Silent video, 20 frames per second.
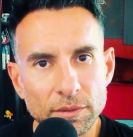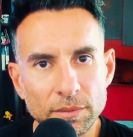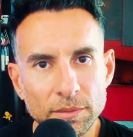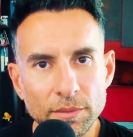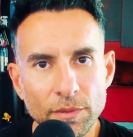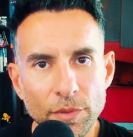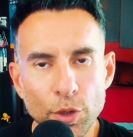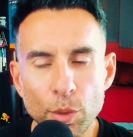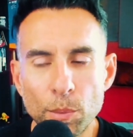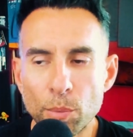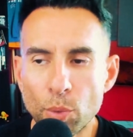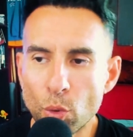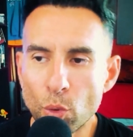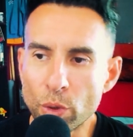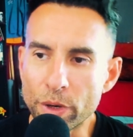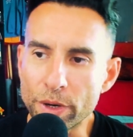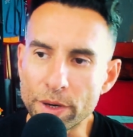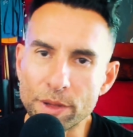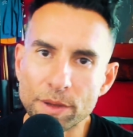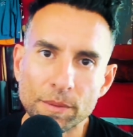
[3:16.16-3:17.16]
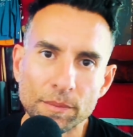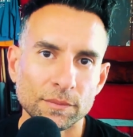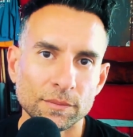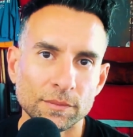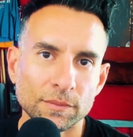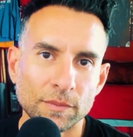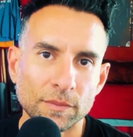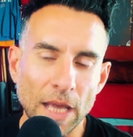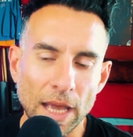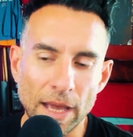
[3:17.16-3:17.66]
They're bored.
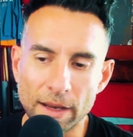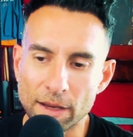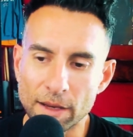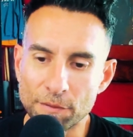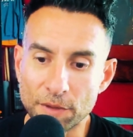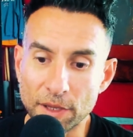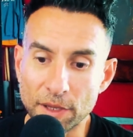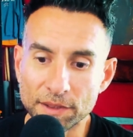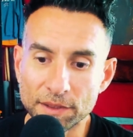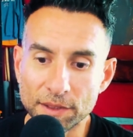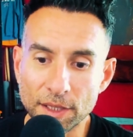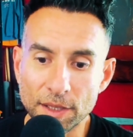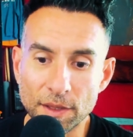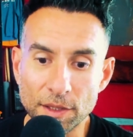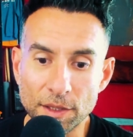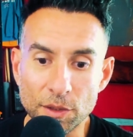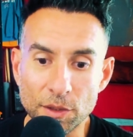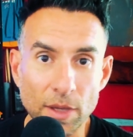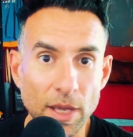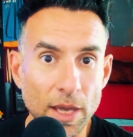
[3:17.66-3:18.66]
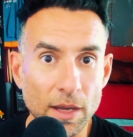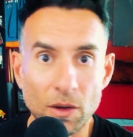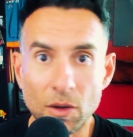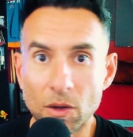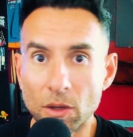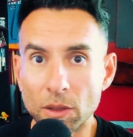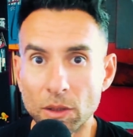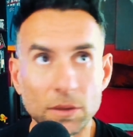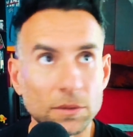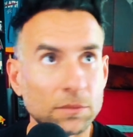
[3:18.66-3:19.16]
And if they see that you get
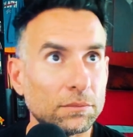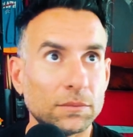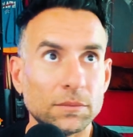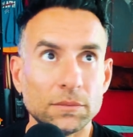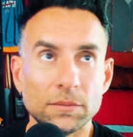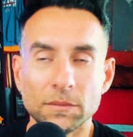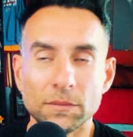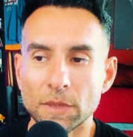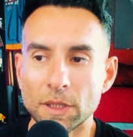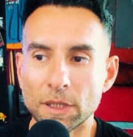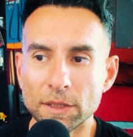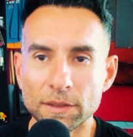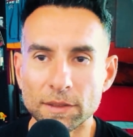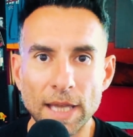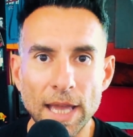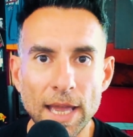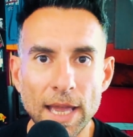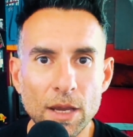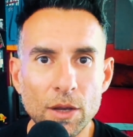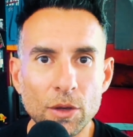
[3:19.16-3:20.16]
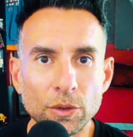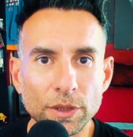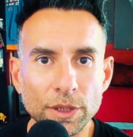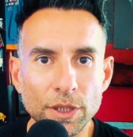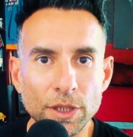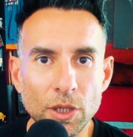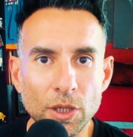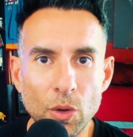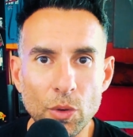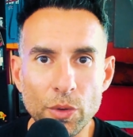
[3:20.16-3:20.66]
all untangled and
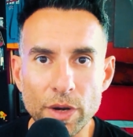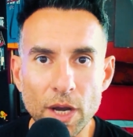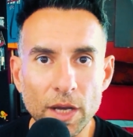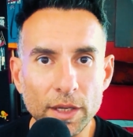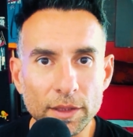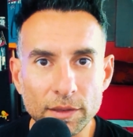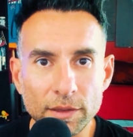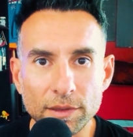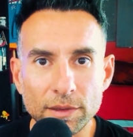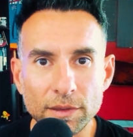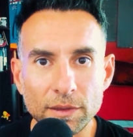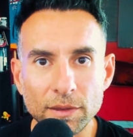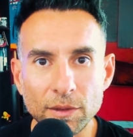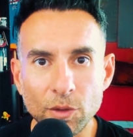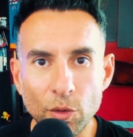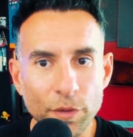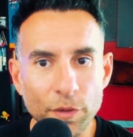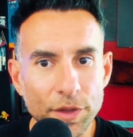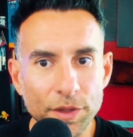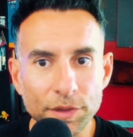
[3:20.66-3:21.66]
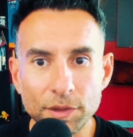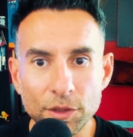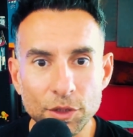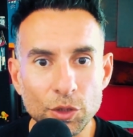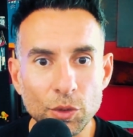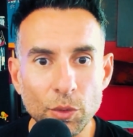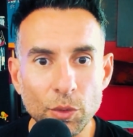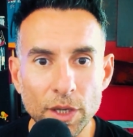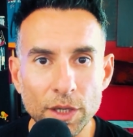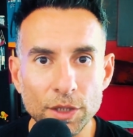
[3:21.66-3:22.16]
you go nuts over the
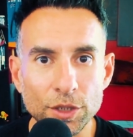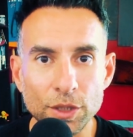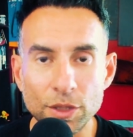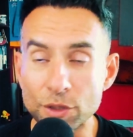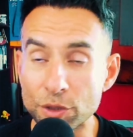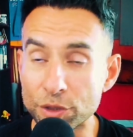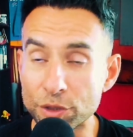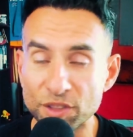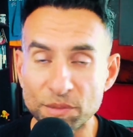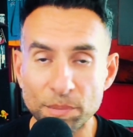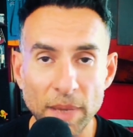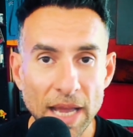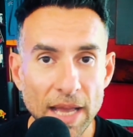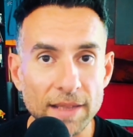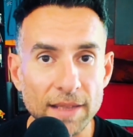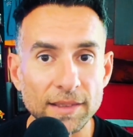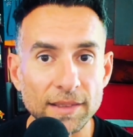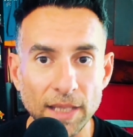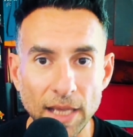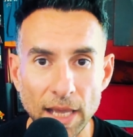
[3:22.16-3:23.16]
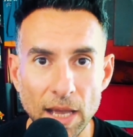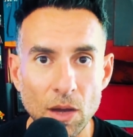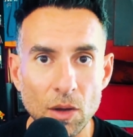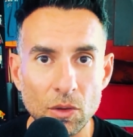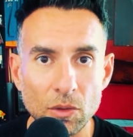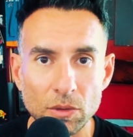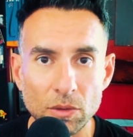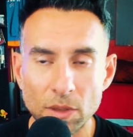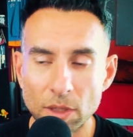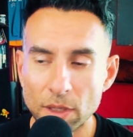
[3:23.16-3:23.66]
situation and you're spazzing
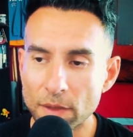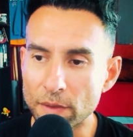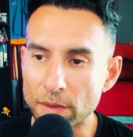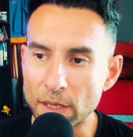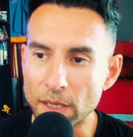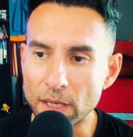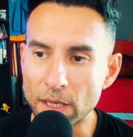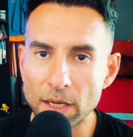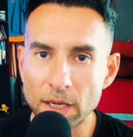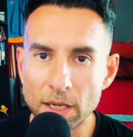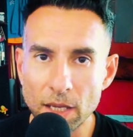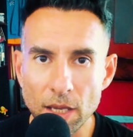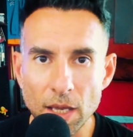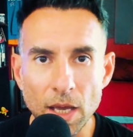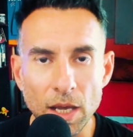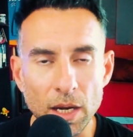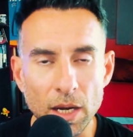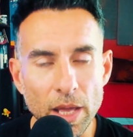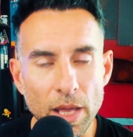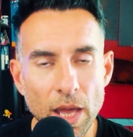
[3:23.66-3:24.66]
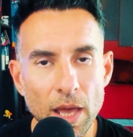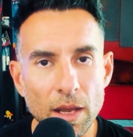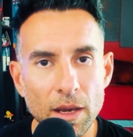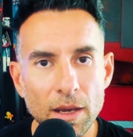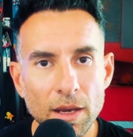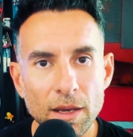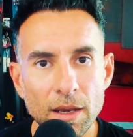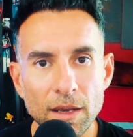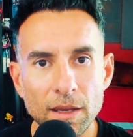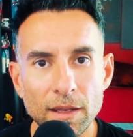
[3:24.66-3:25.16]
out, they get a kick out of that.
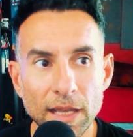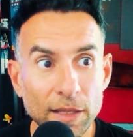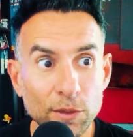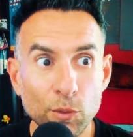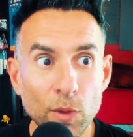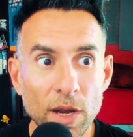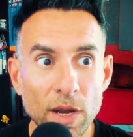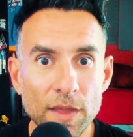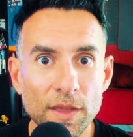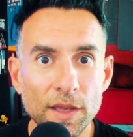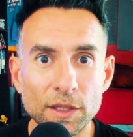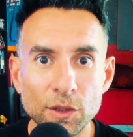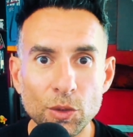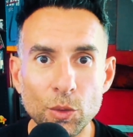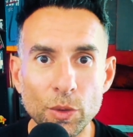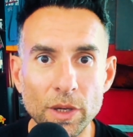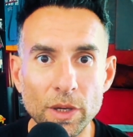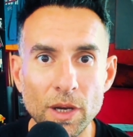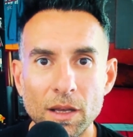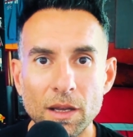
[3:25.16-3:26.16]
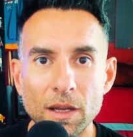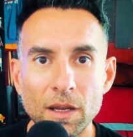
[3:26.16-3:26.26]
That's why they do it.